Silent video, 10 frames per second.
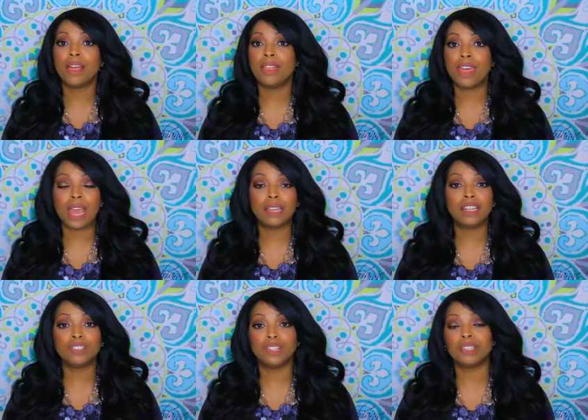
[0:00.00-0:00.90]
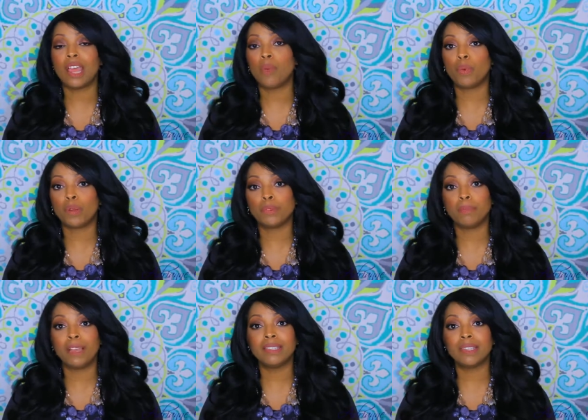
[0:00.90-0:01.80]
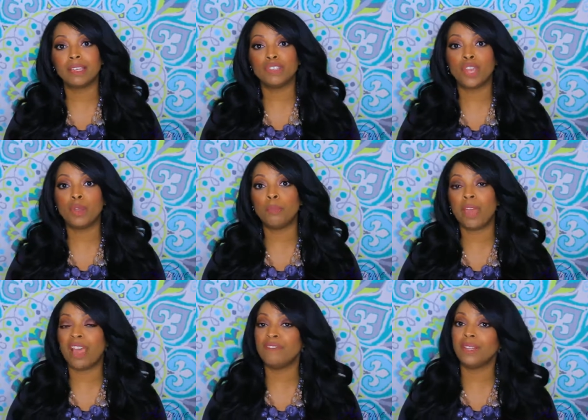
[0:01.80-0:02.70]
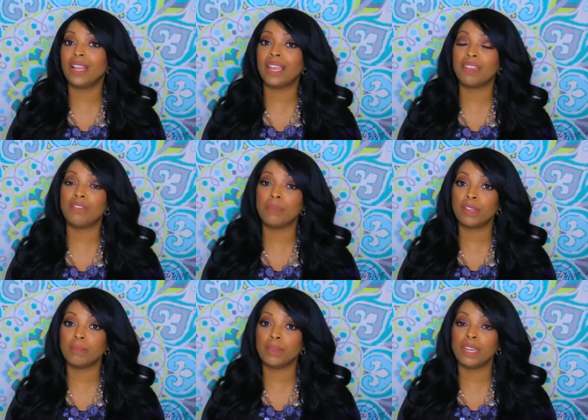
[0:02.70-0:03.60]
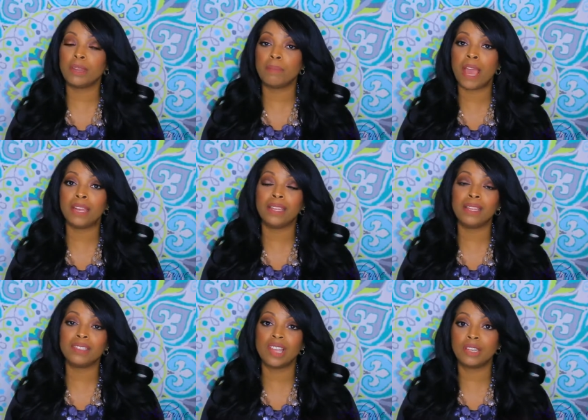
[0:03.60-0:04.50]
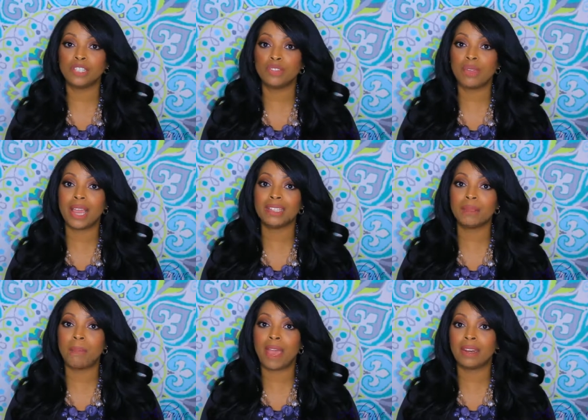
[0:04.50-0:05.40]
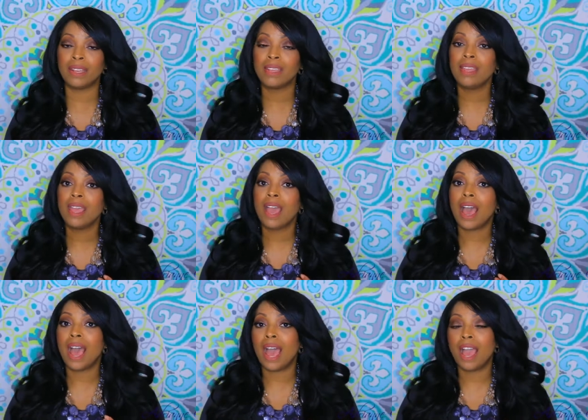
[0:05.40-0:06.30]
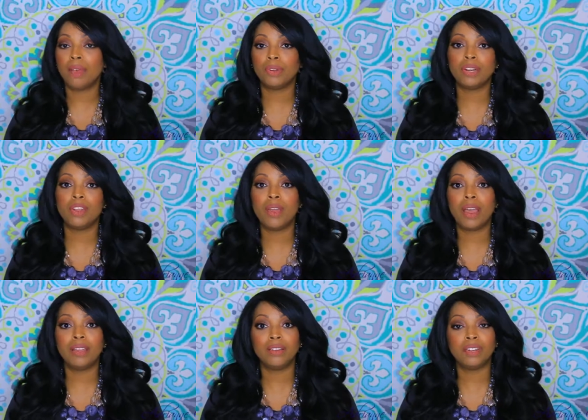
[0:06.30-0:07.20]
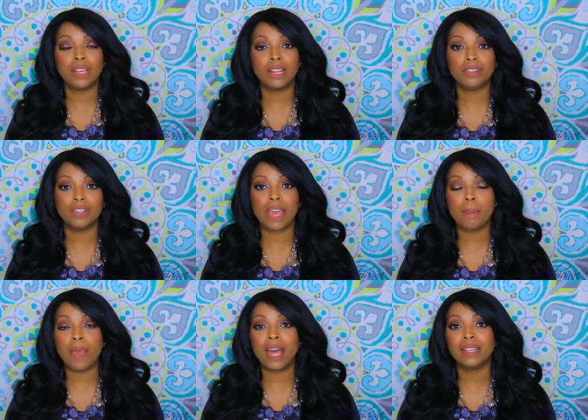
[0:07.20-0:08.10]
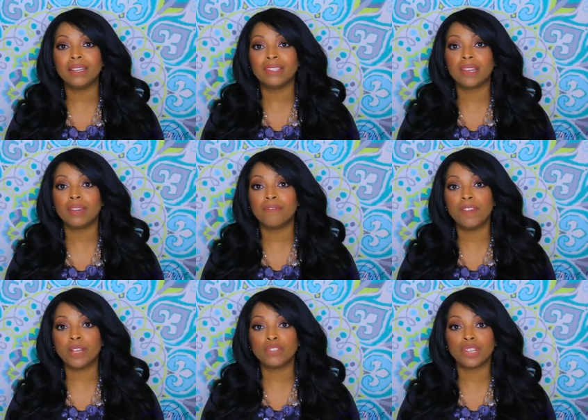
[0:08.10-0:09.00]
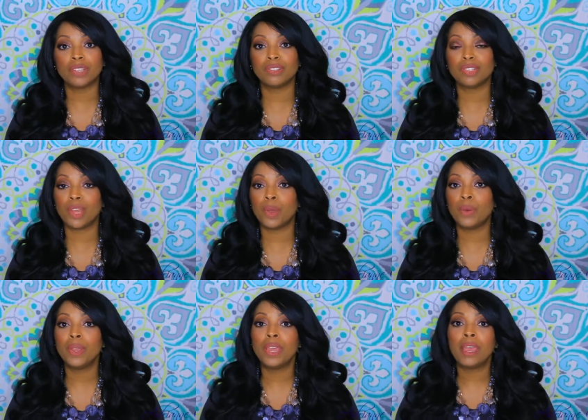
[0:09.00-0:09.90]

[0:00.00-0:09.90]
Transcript: that color does not work with my skin tone. But I feel like if I'm going to be in a palette and telling you guys about it, I want to know how every color in that palette is going to function. So